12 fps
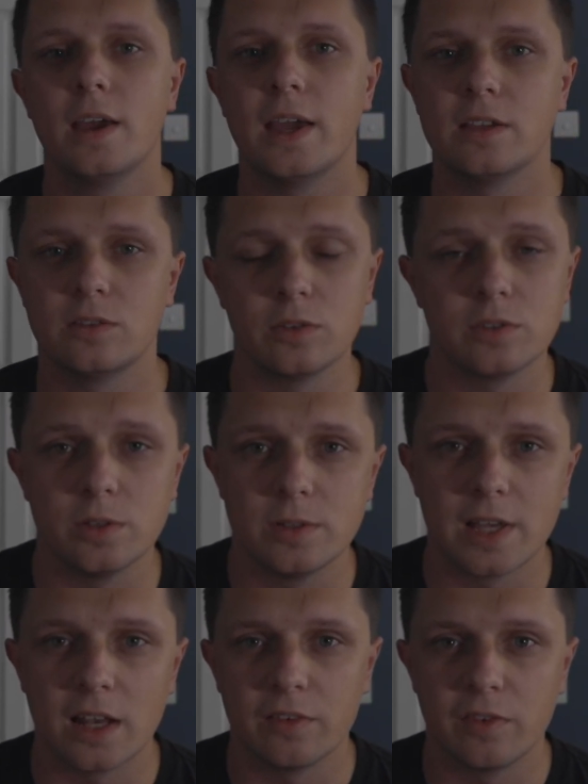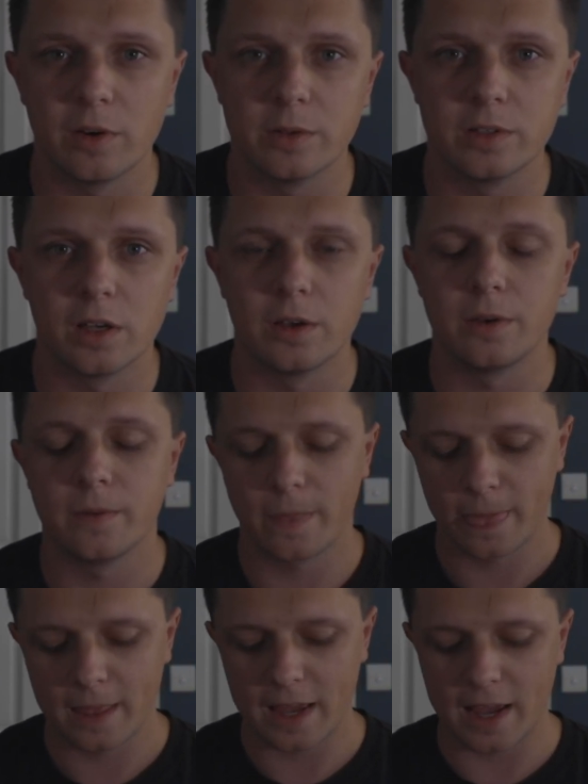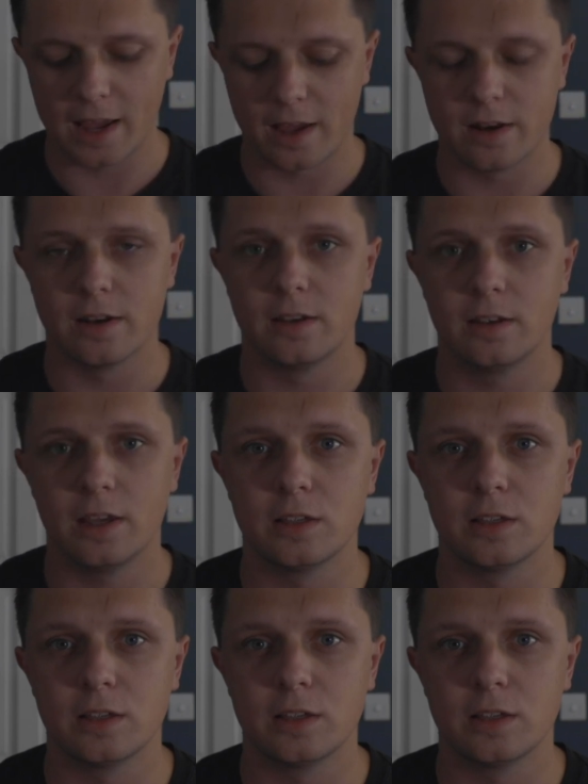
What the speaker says: it's not too telephoto, and